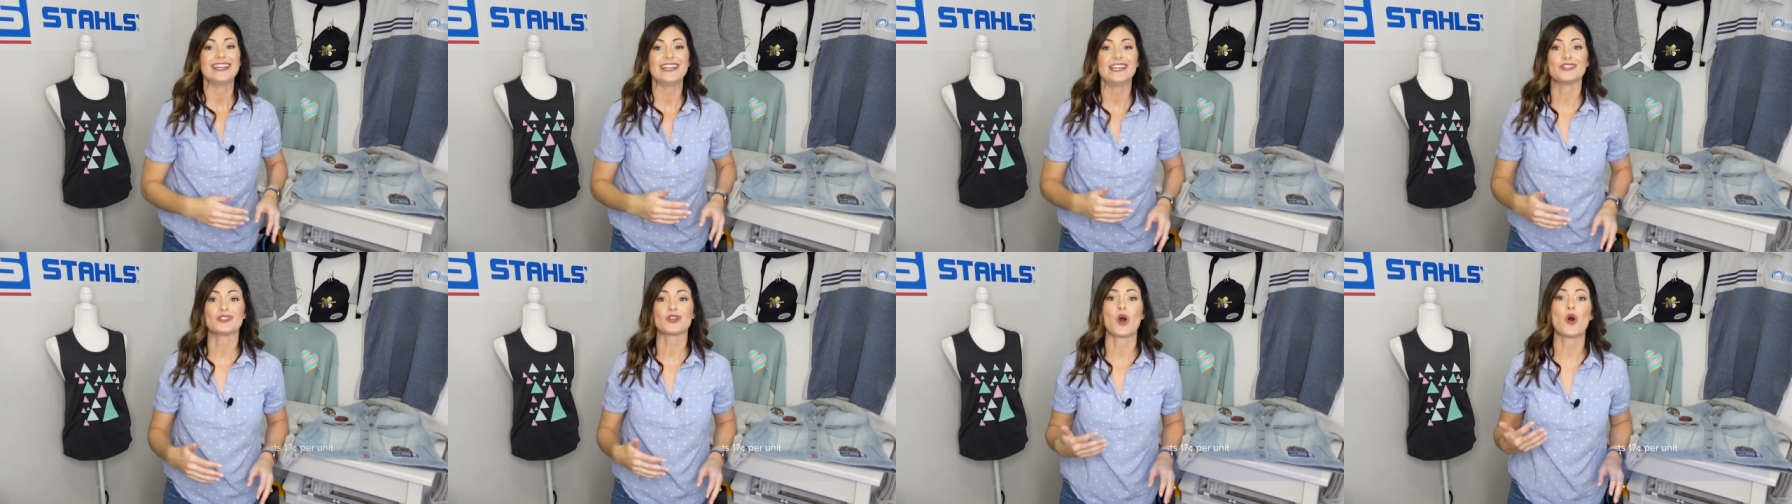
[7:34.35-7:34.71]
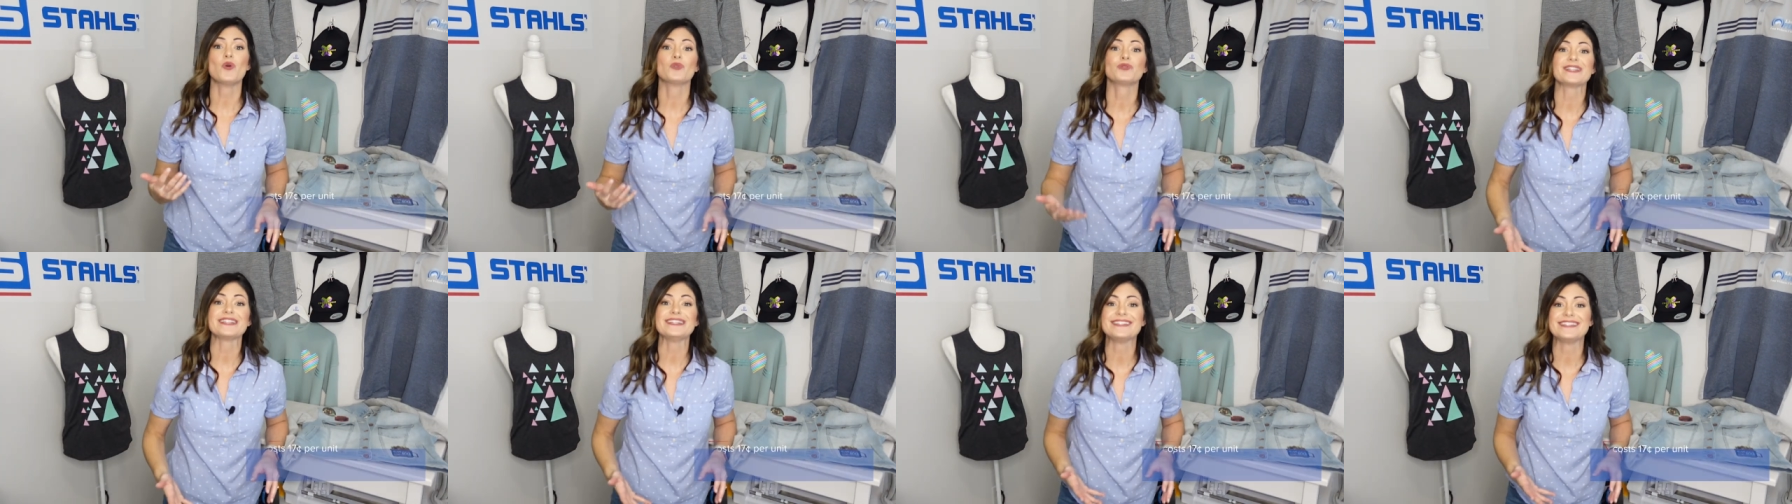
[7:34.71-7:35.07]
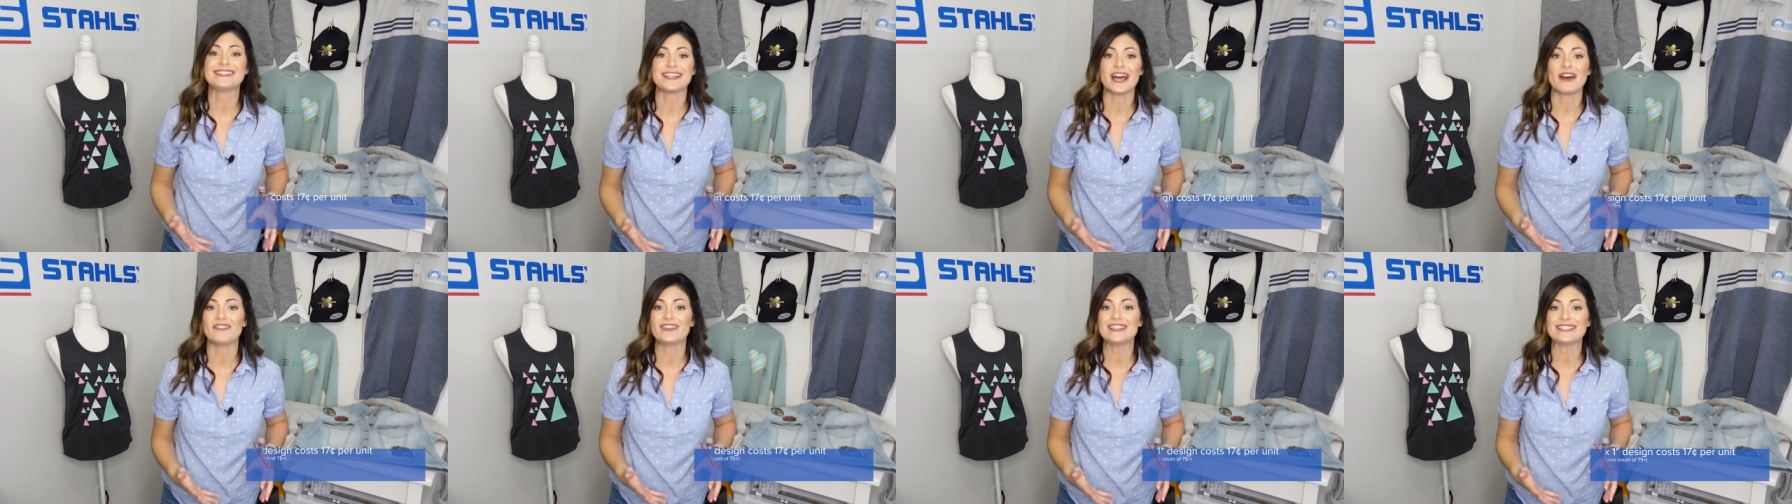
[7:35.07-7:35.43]
is only
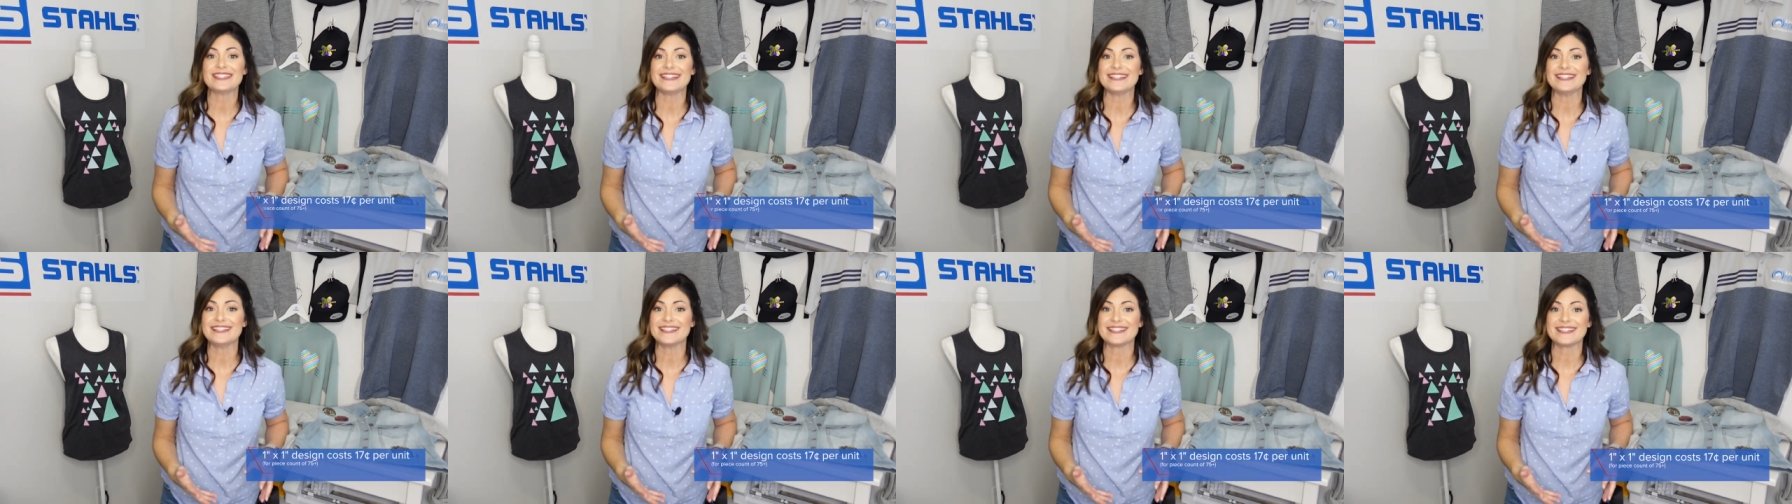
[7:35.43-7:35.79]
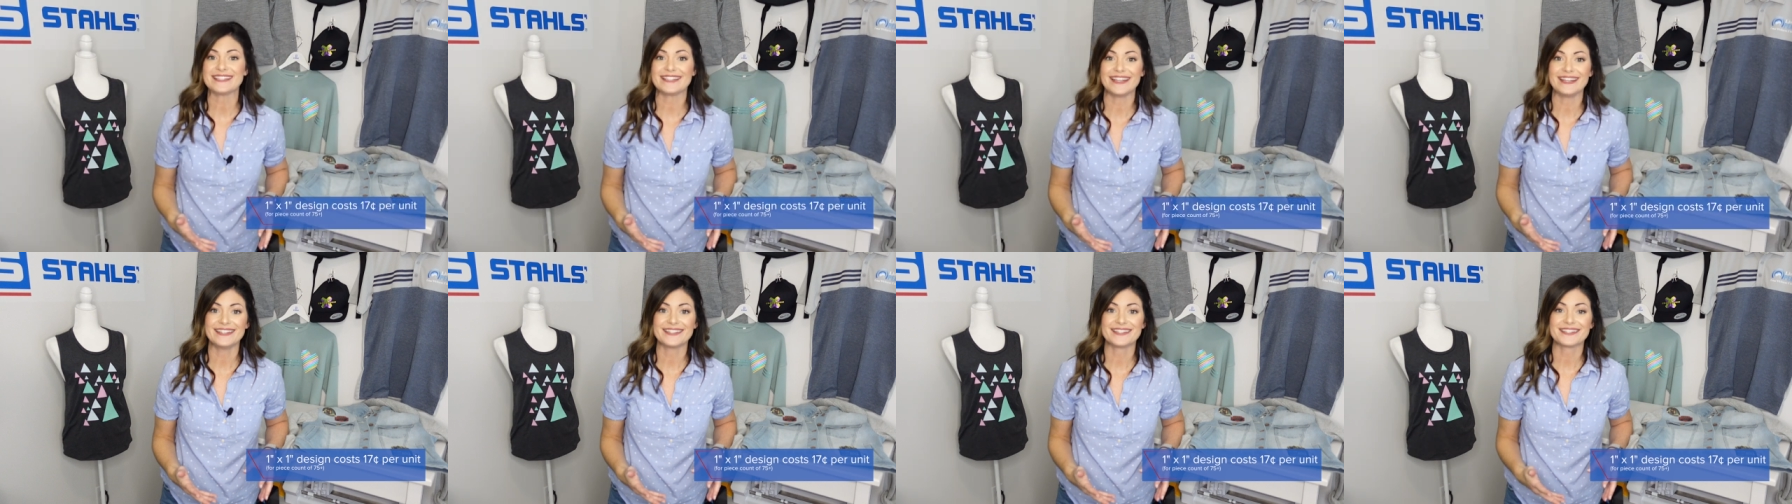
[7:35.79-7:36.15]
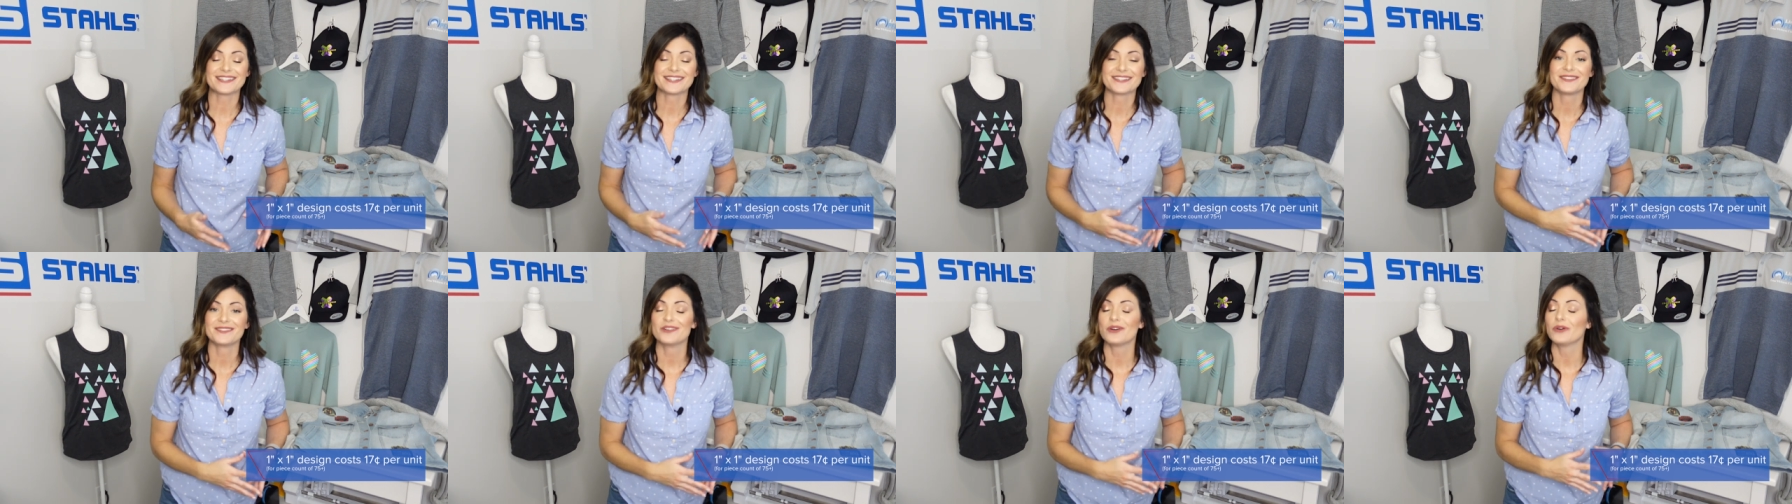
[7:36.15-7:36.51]
17
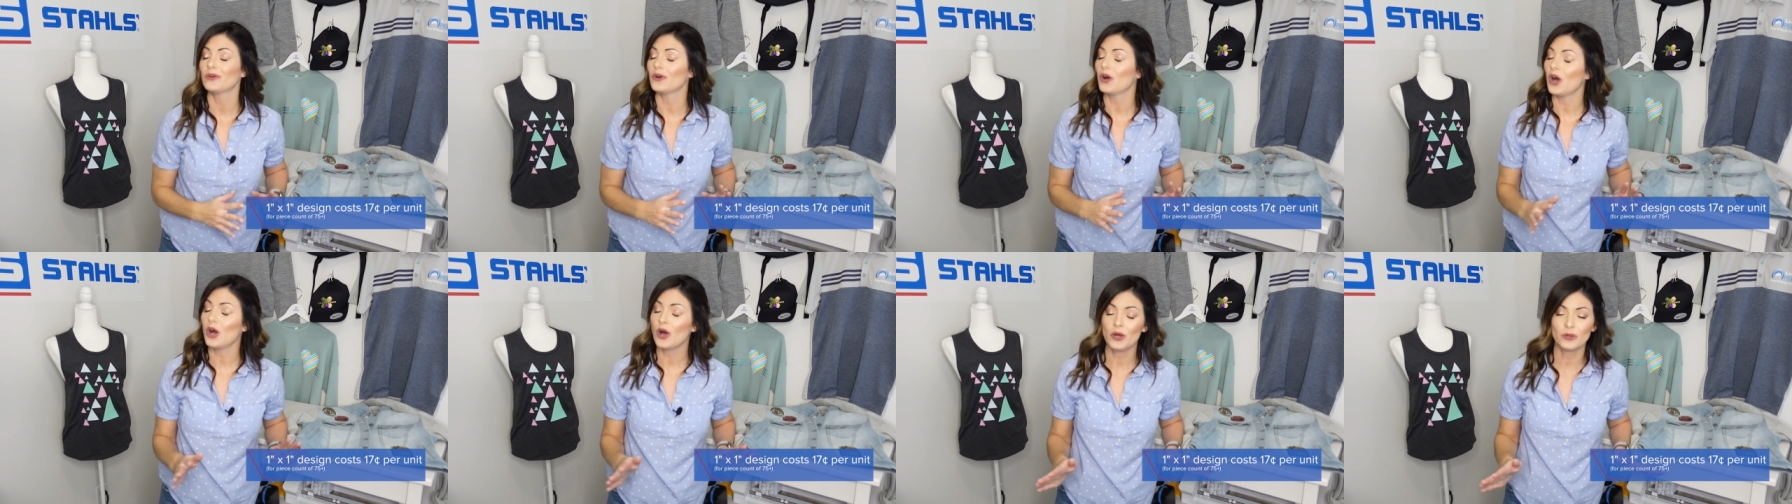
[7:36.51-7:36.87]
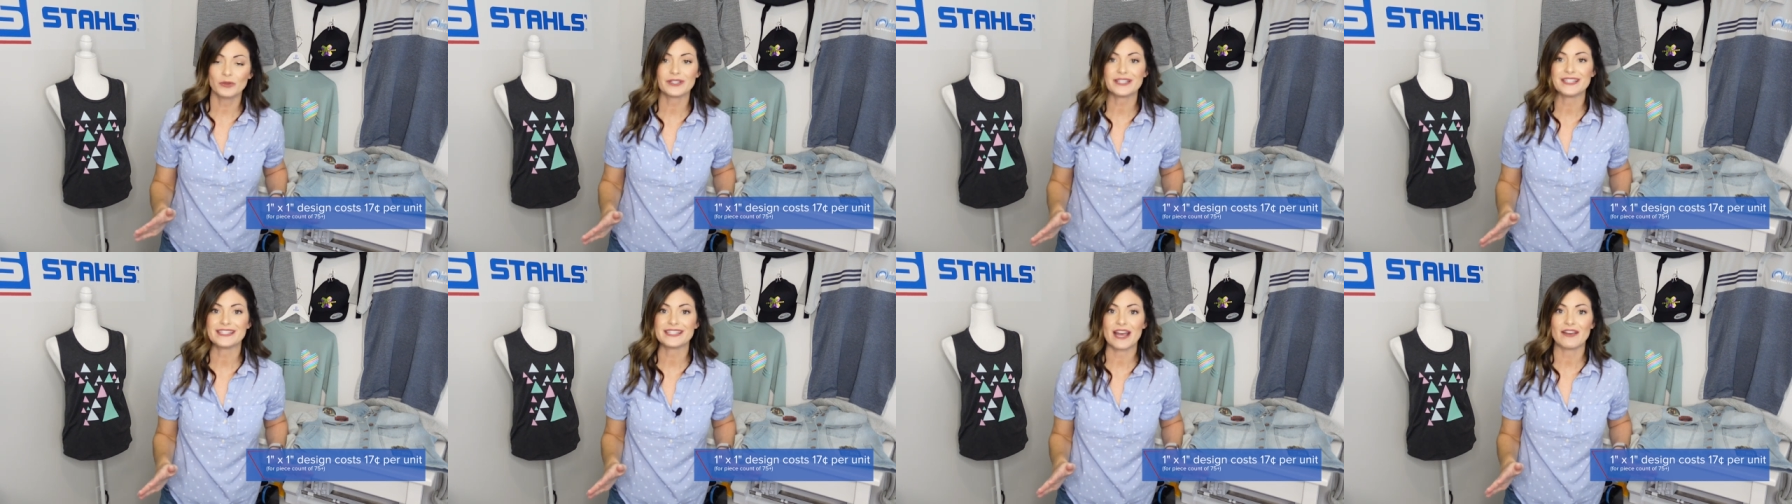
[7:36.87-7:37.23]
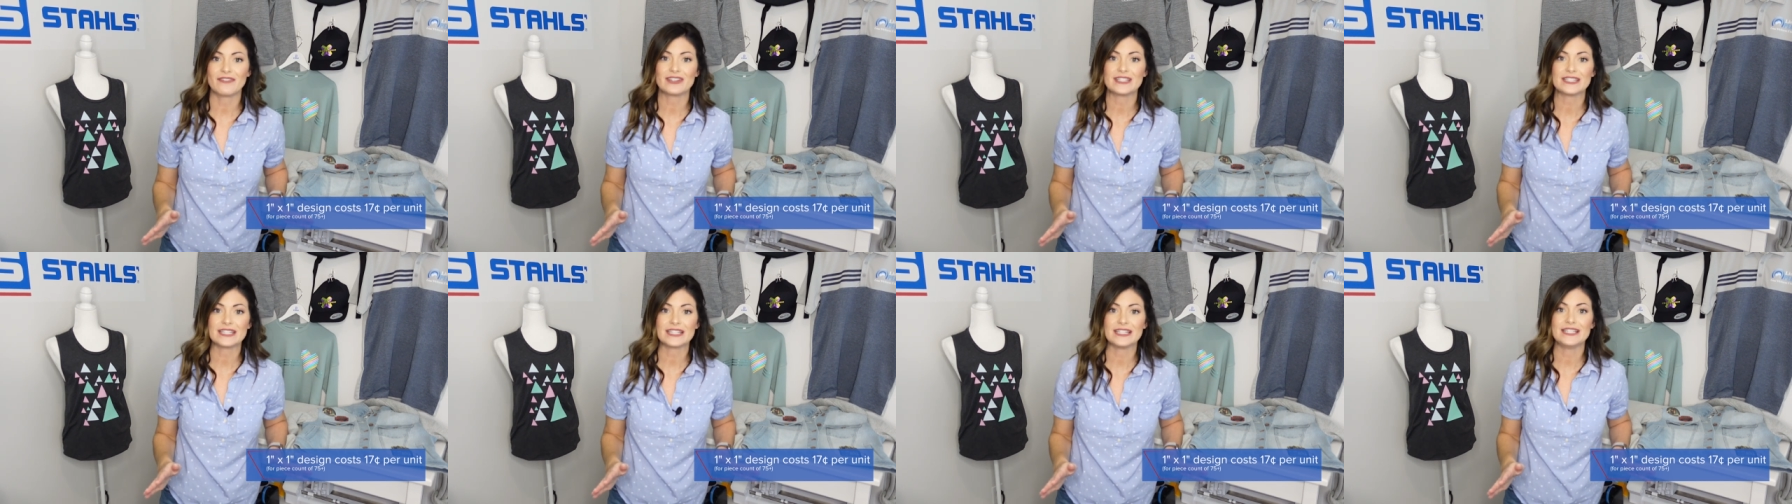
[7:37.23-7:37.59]
cents only
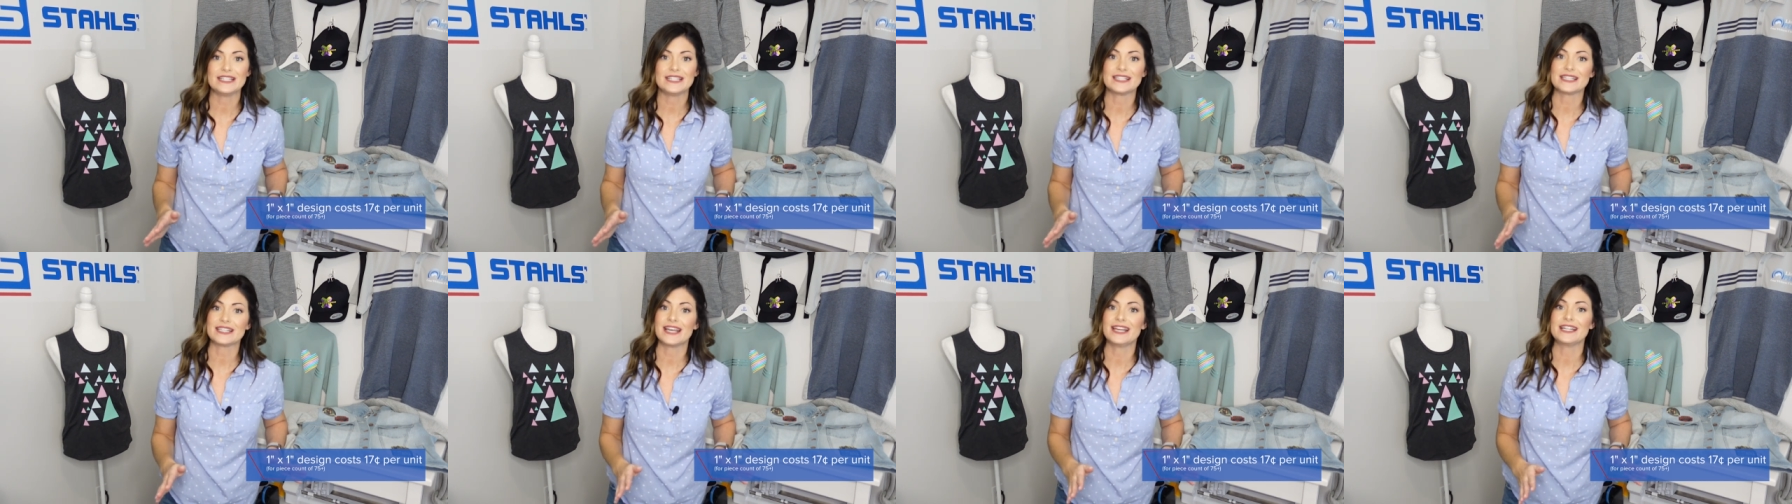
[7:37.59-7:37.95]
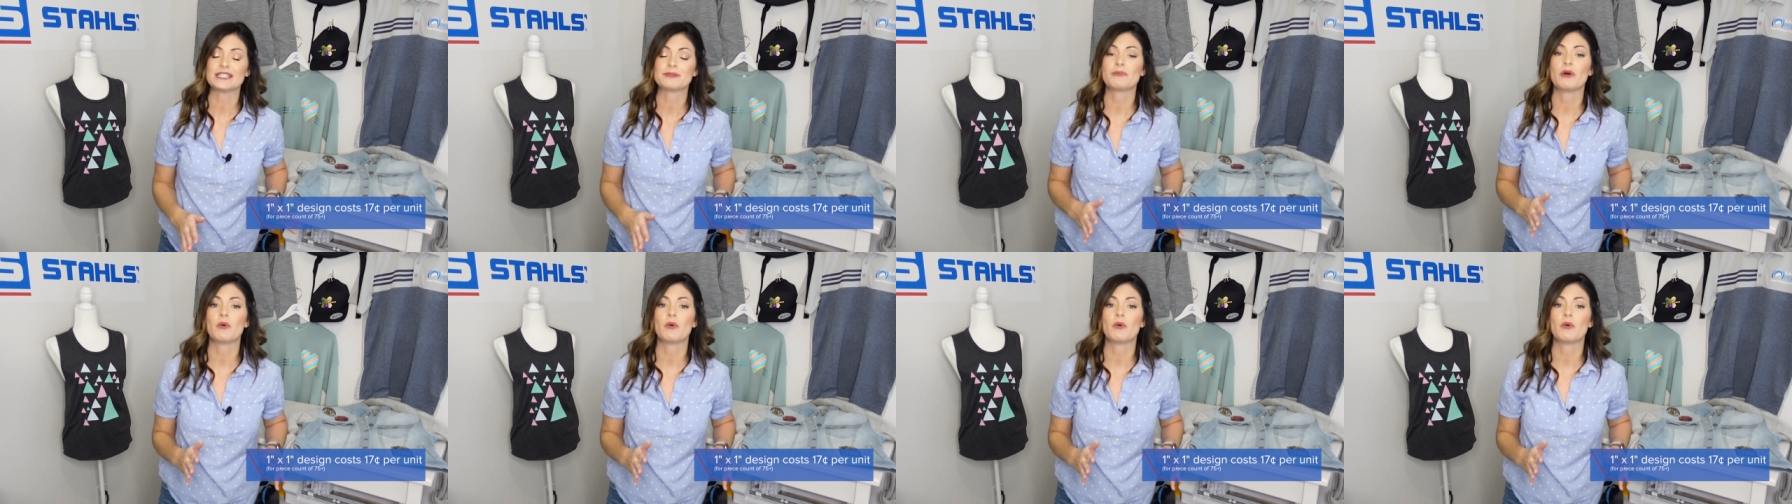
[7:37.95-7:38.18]
17 cents.